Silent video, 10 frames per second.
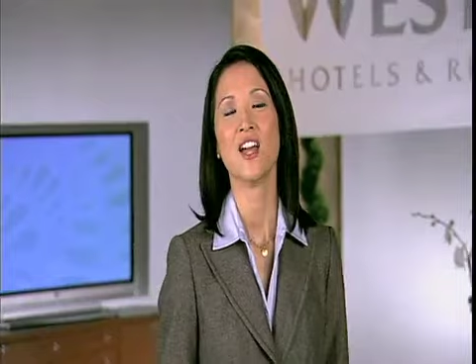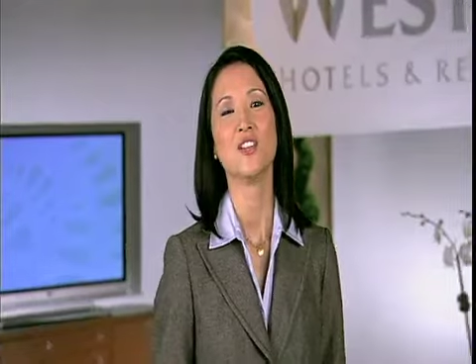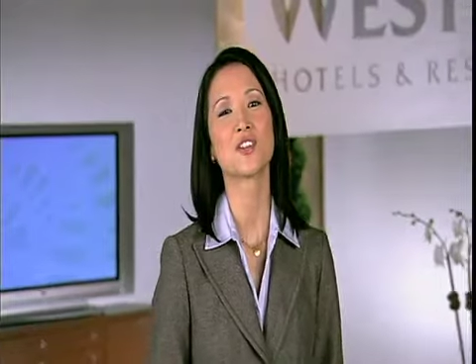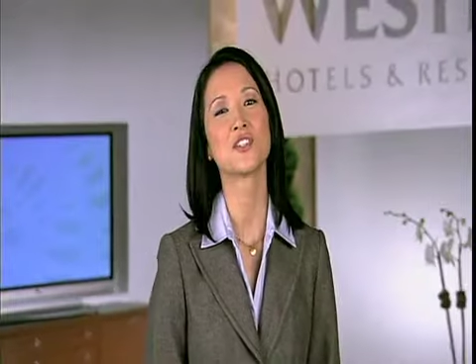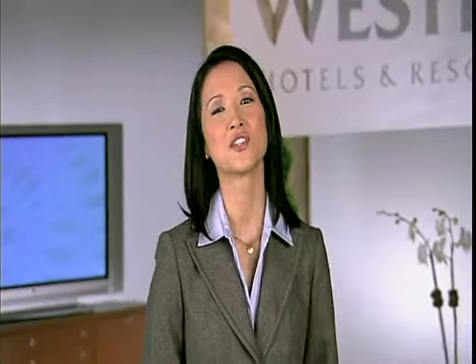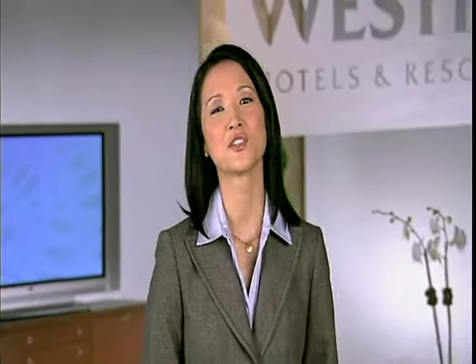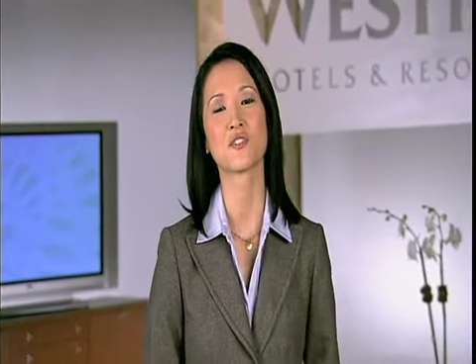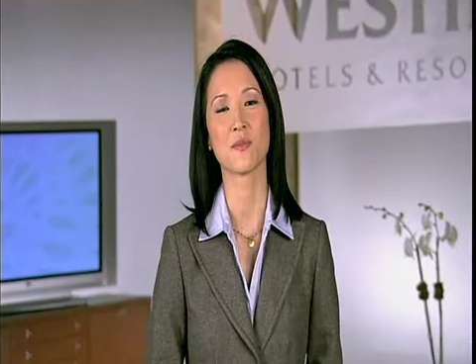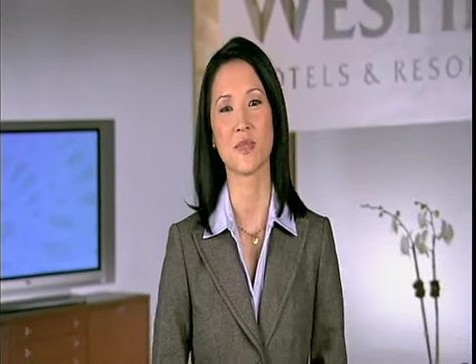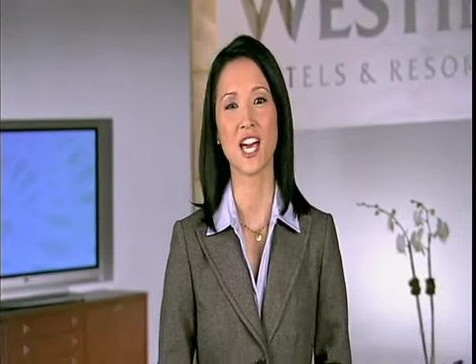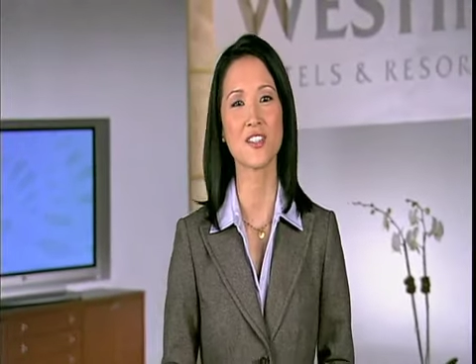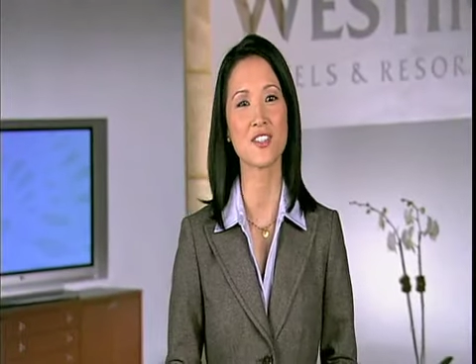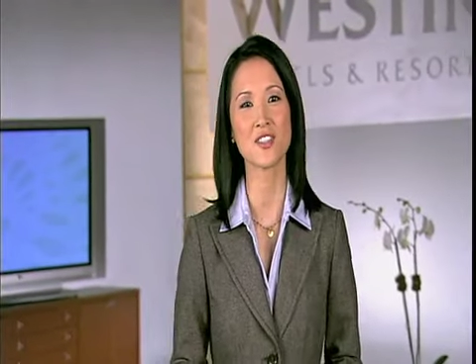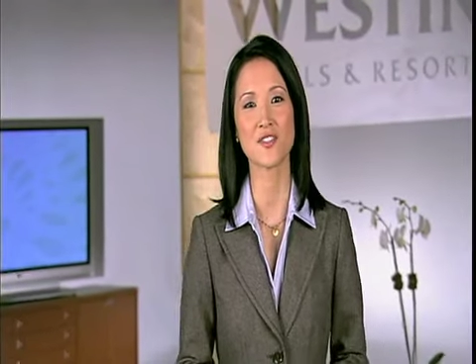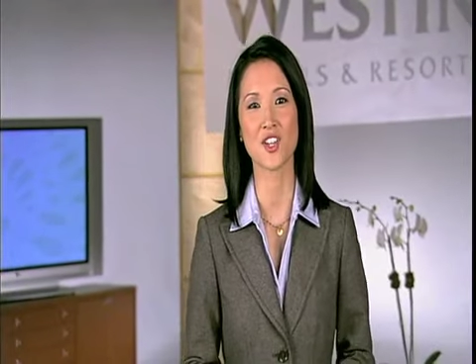You can choose from
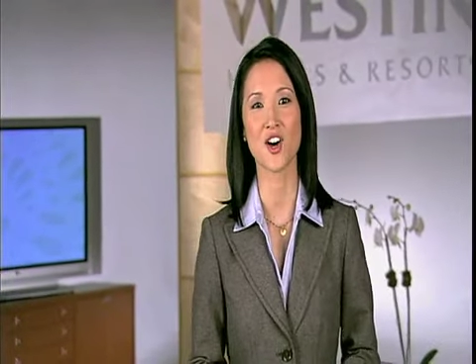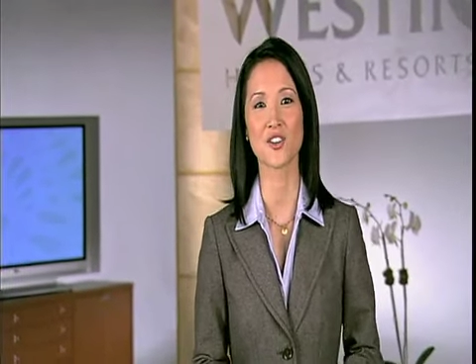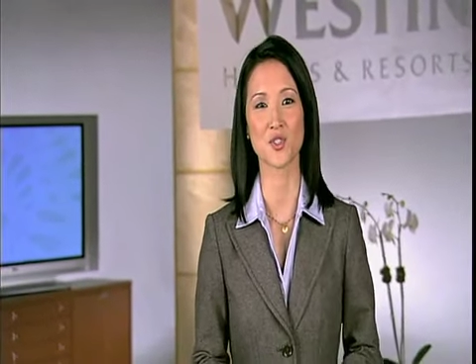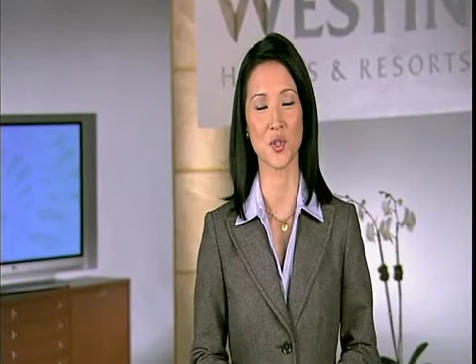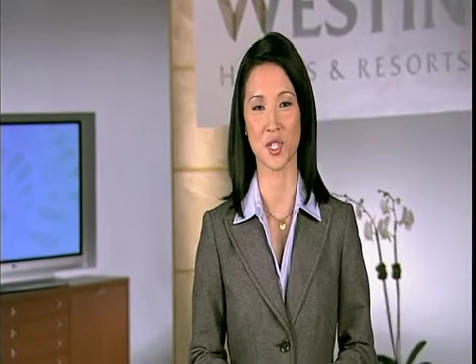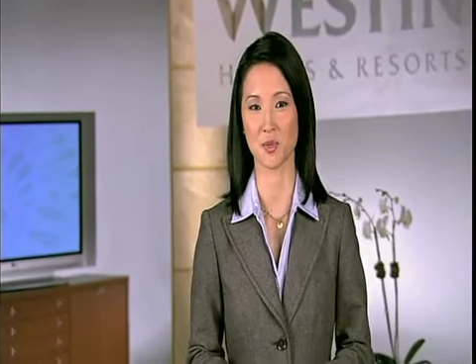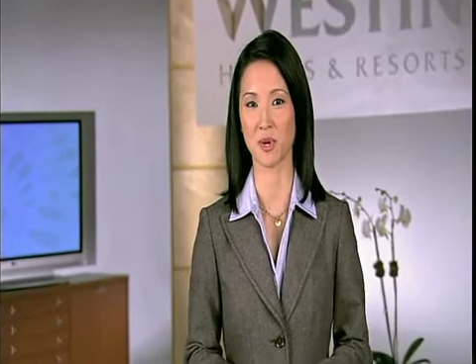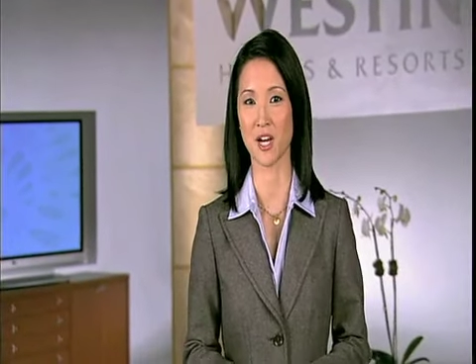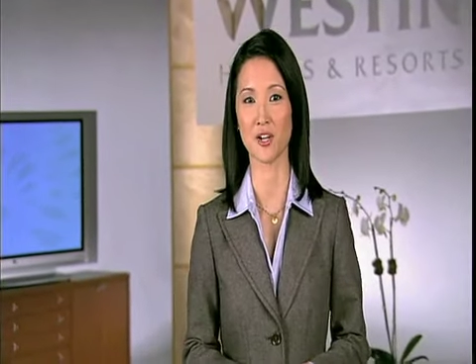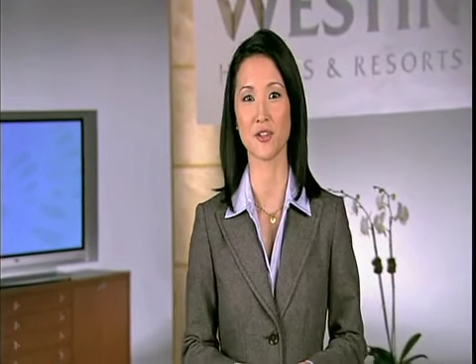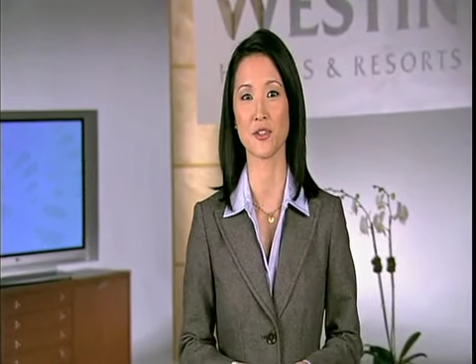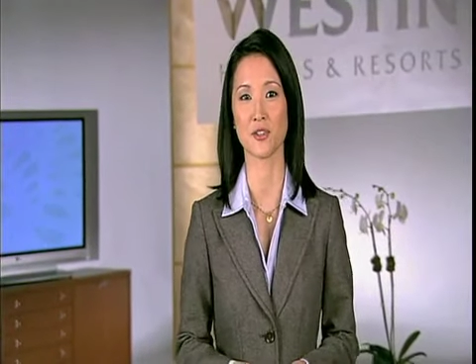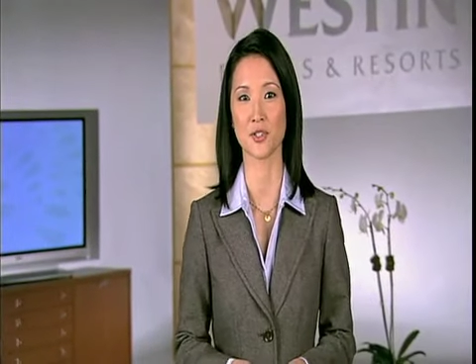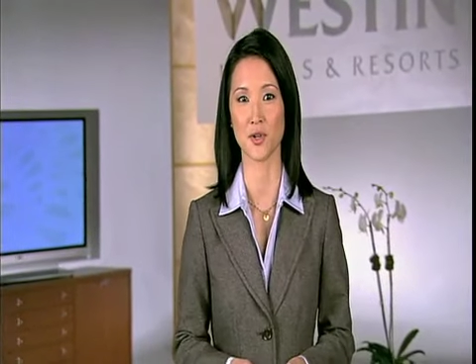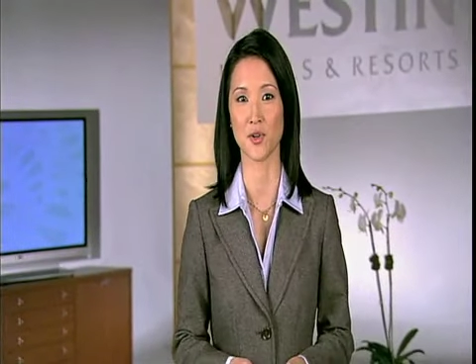thousands of songs to inspire
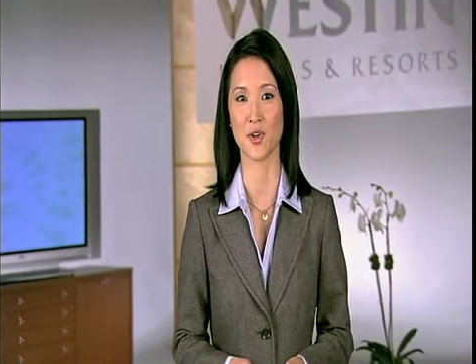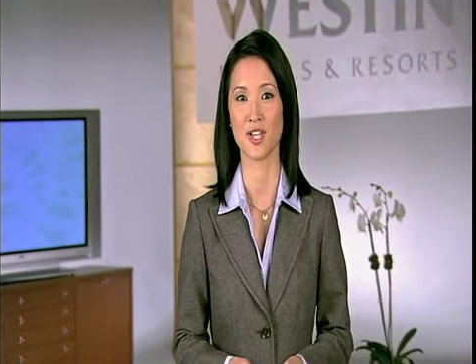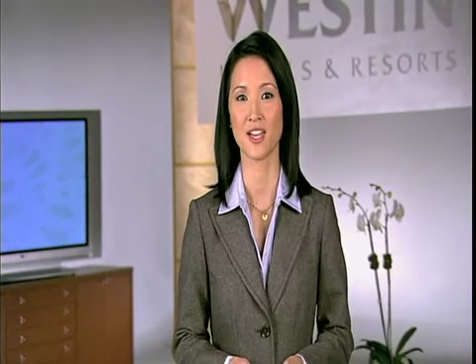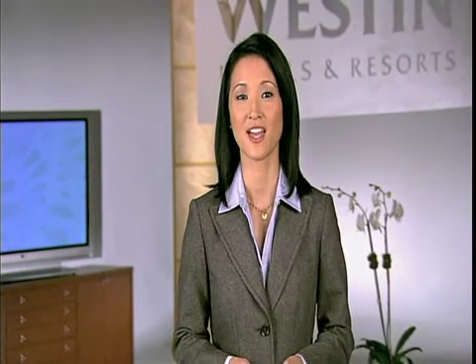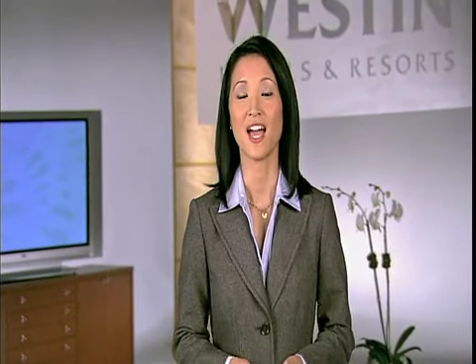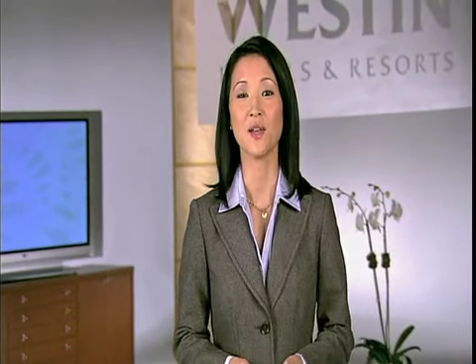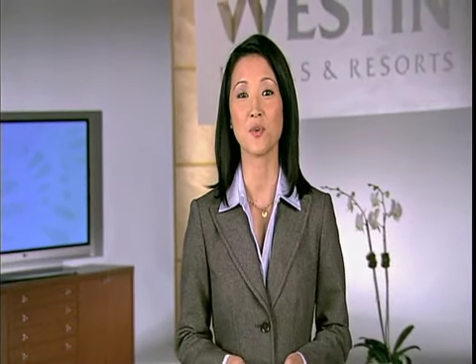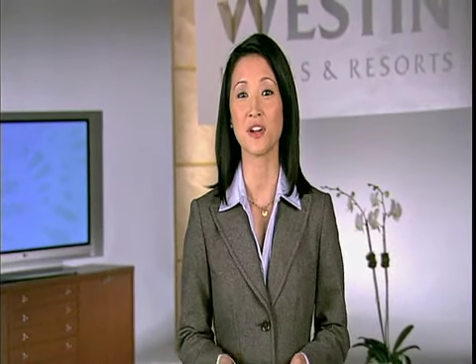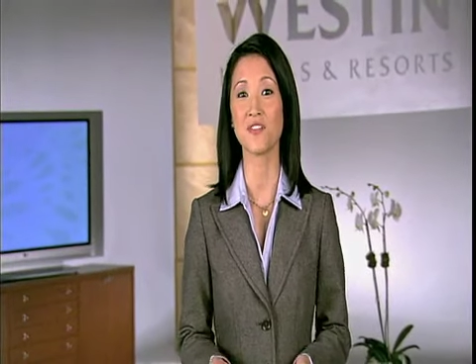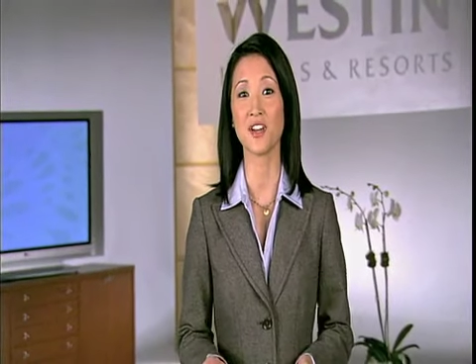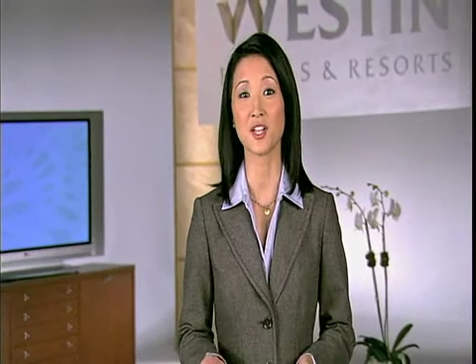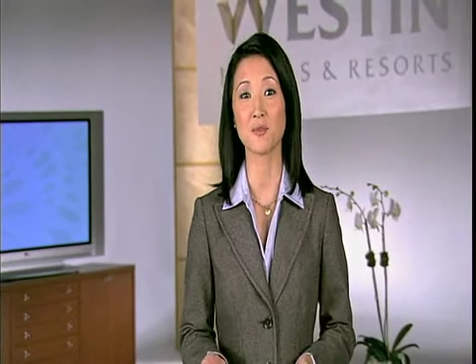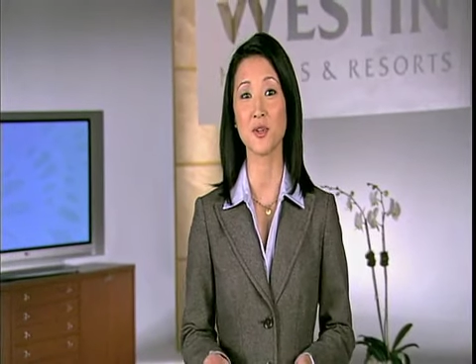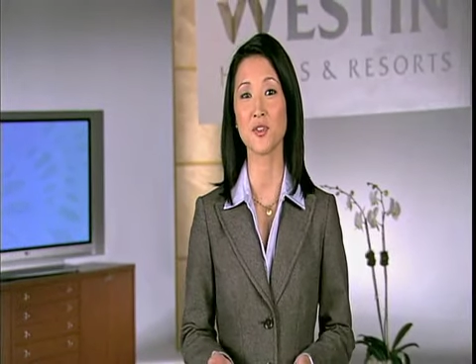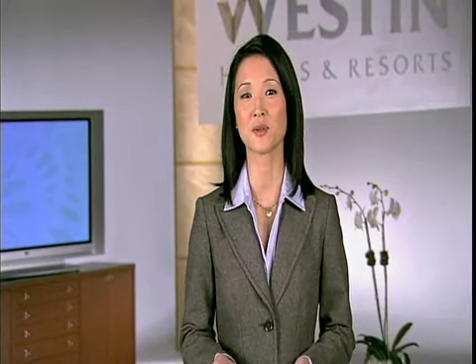your soul. And where
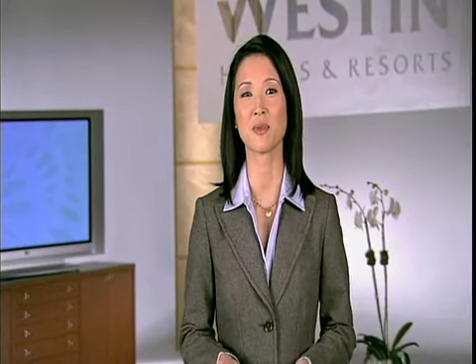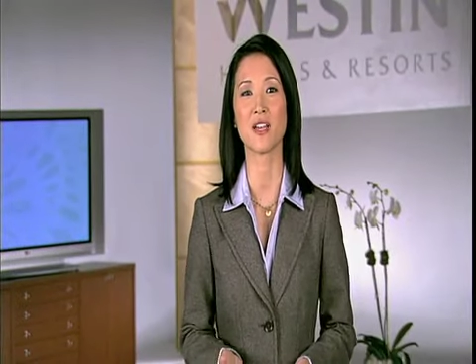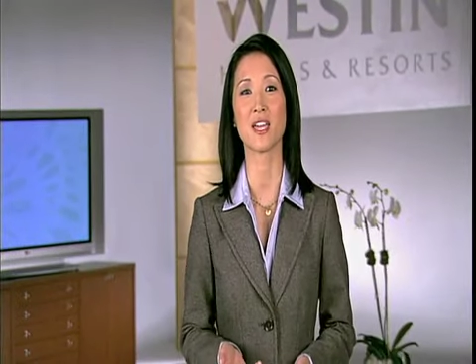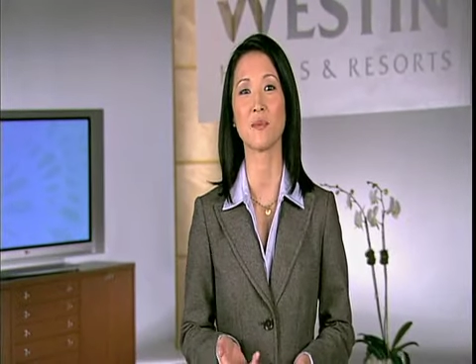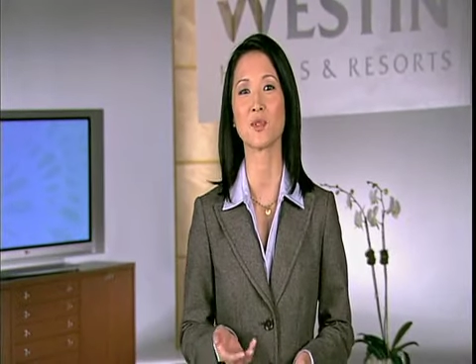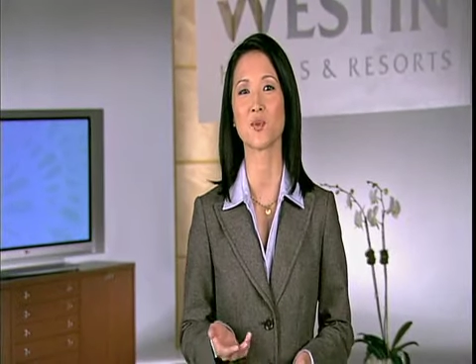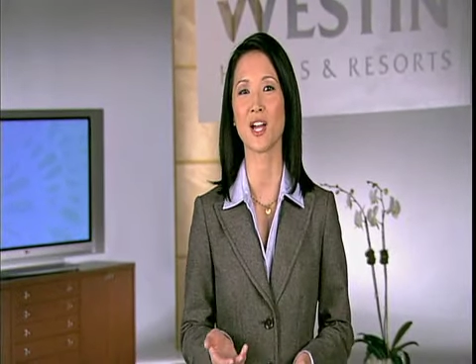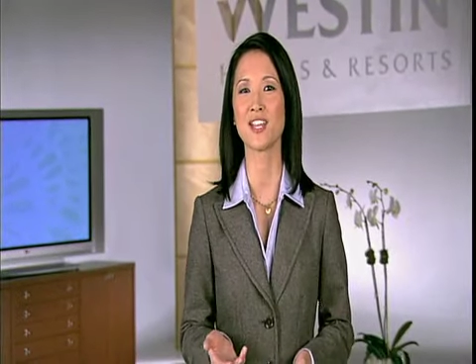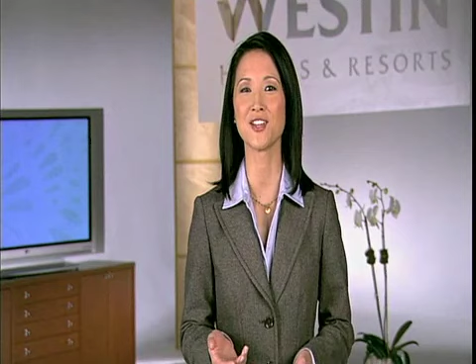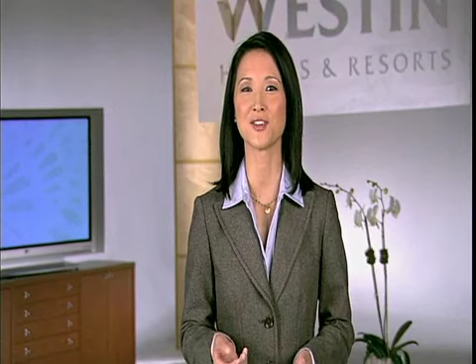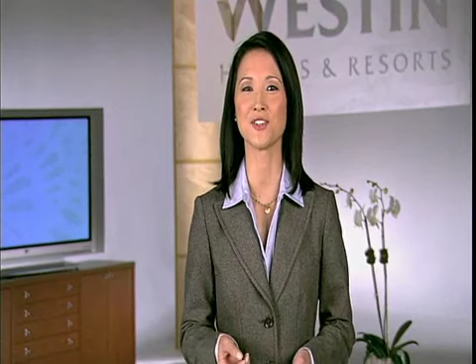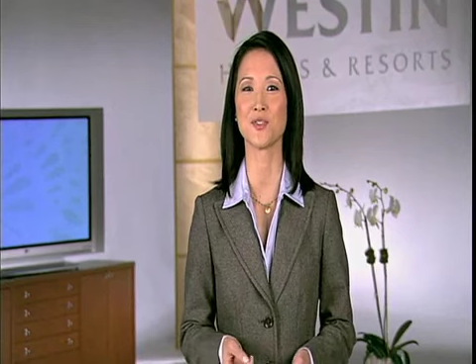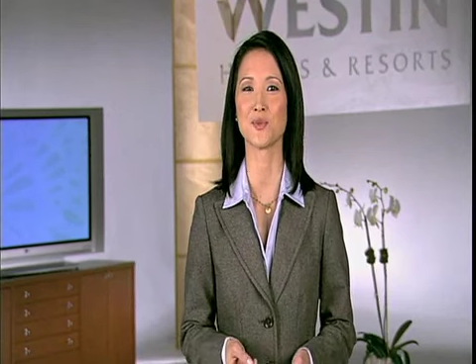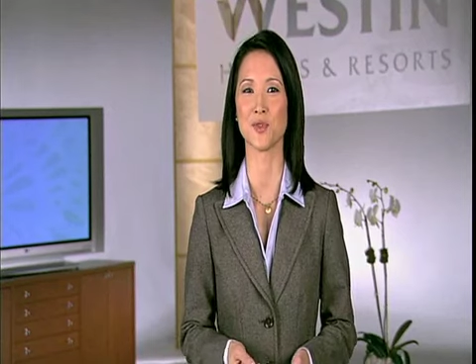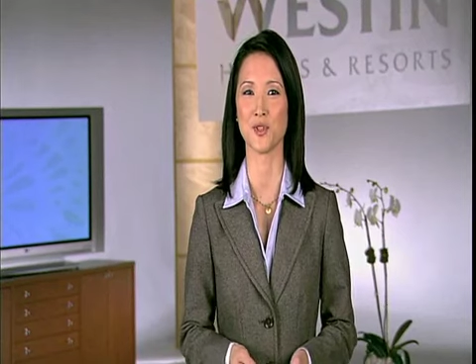available, you can play games right here
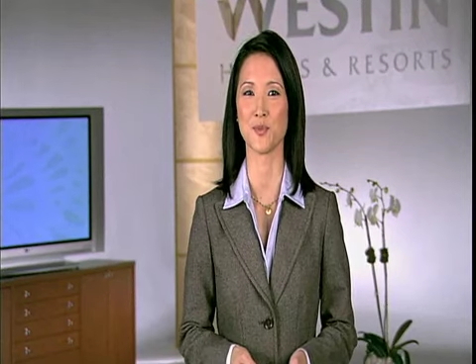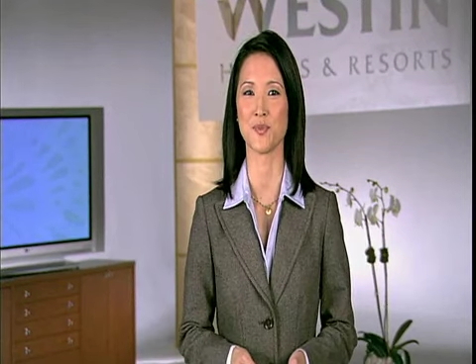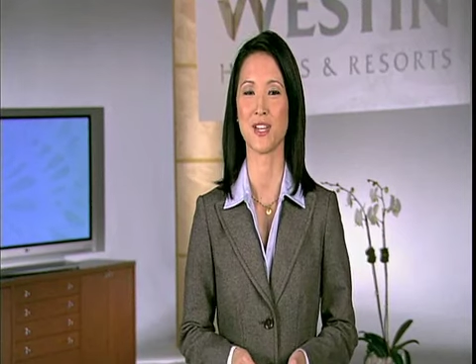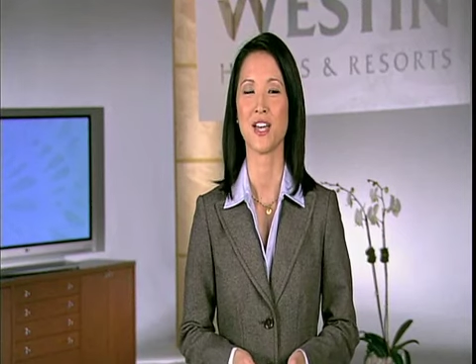in your room.